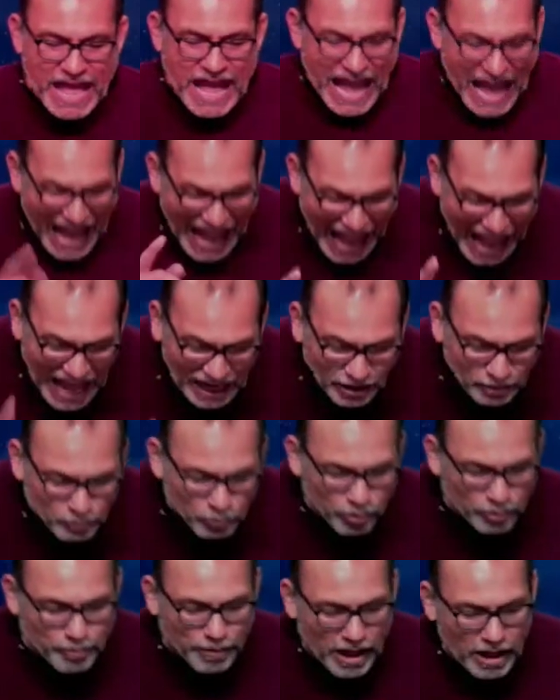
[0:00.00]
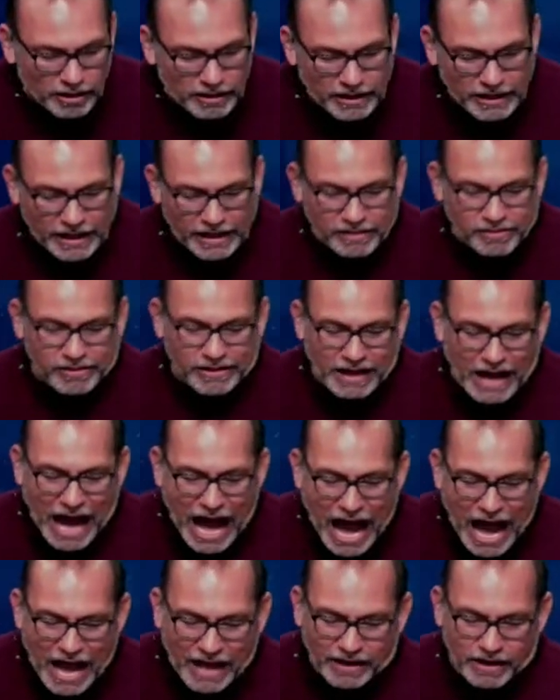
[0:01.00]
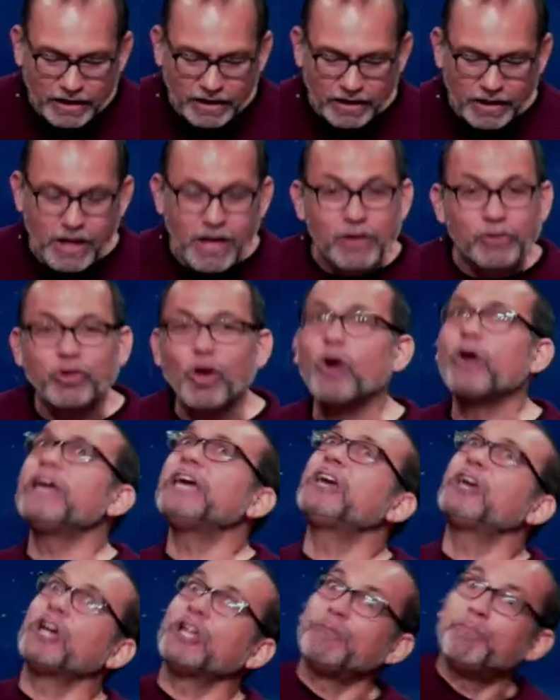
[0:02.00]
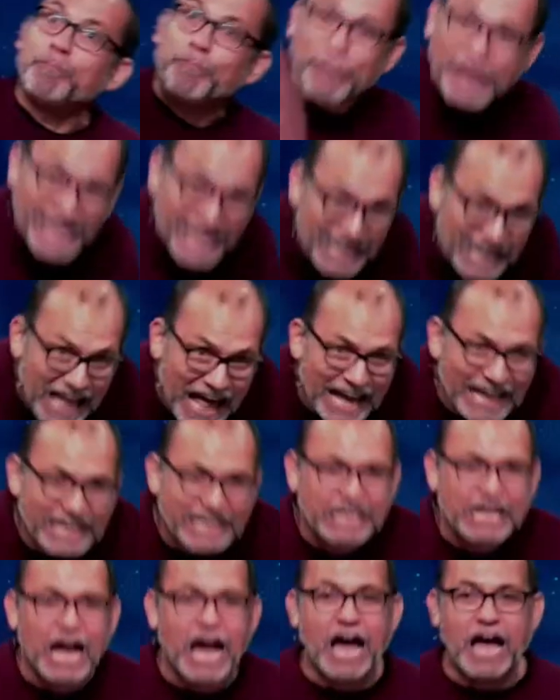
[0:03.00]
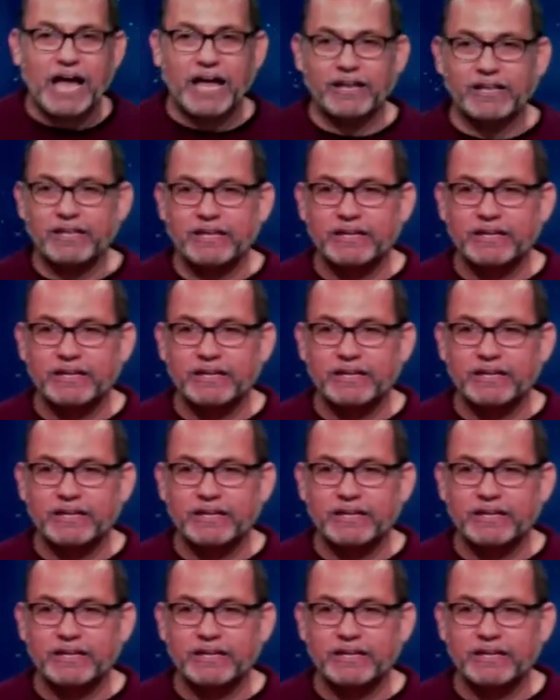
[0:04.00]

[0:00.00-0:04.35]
Adam rebelled against God so he could be like God.